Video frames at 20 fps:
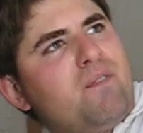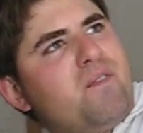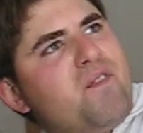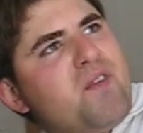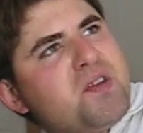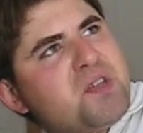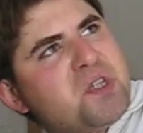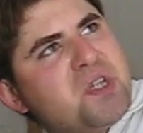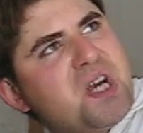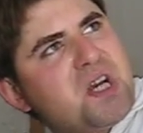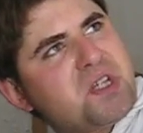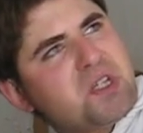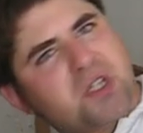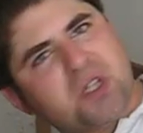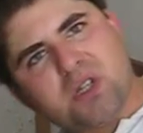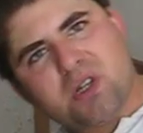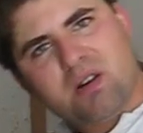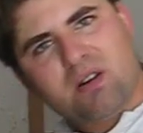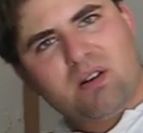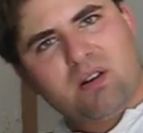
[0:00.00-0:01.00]

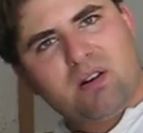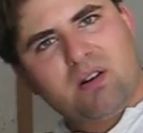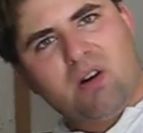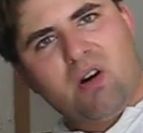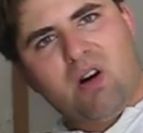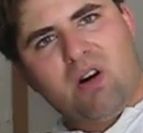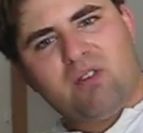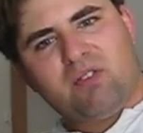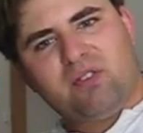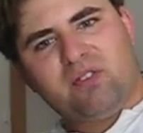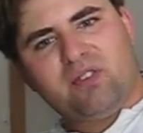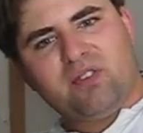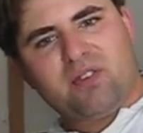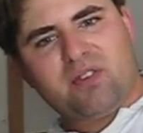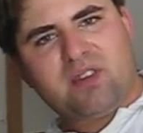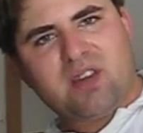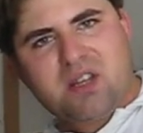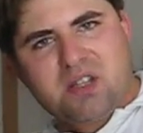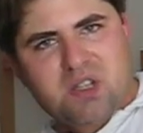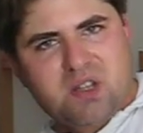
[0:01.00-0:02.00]
physics of
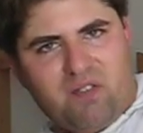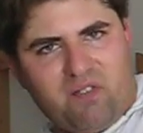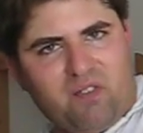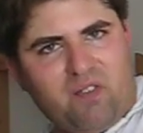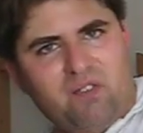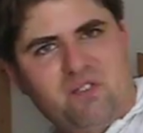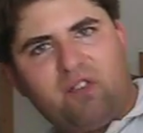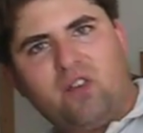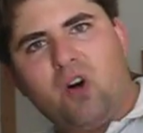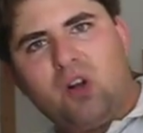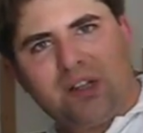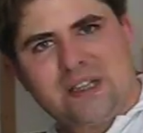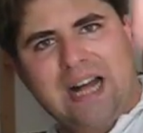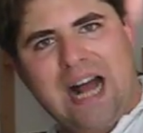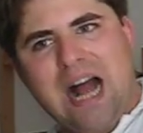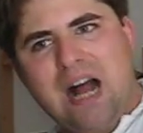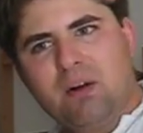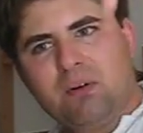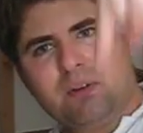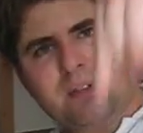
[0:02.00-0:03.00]
things that fall
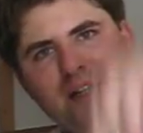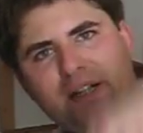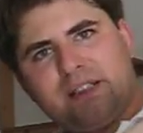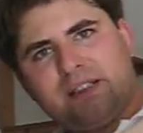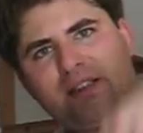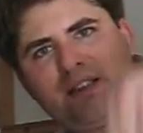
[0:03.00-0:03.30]
down